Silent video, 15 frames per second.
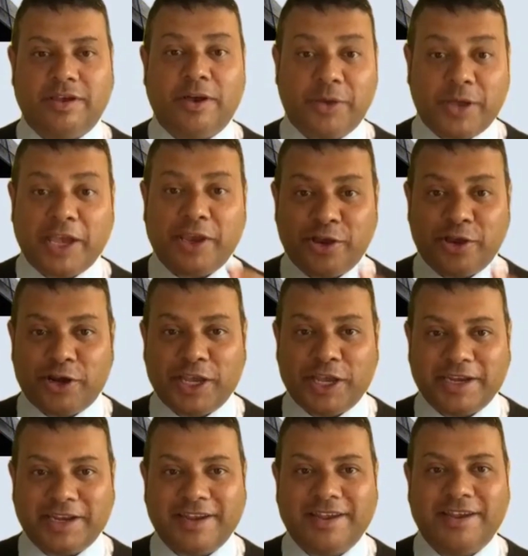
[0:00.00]
Okay, got
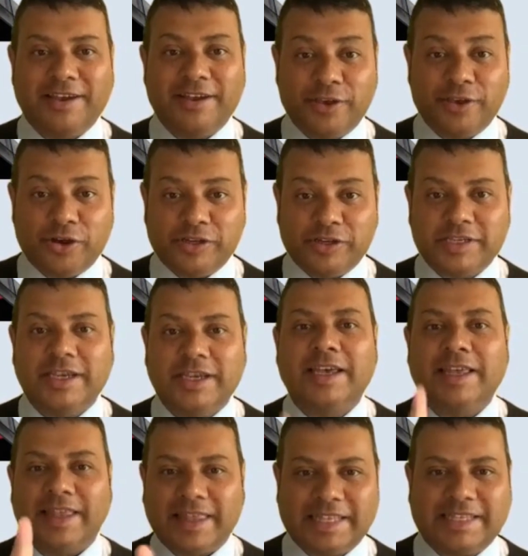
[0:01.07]
it? Good.
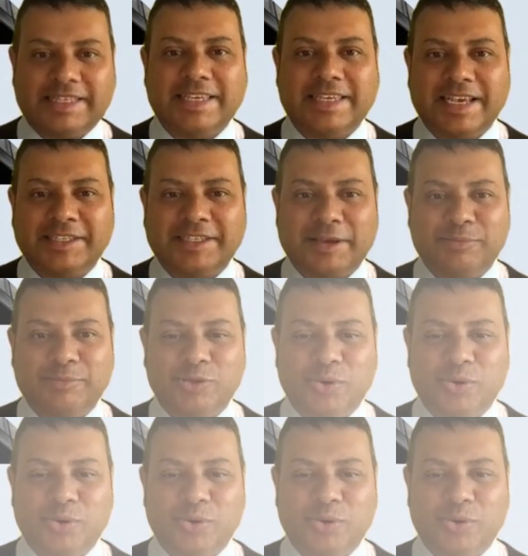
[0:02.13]
Let's CSM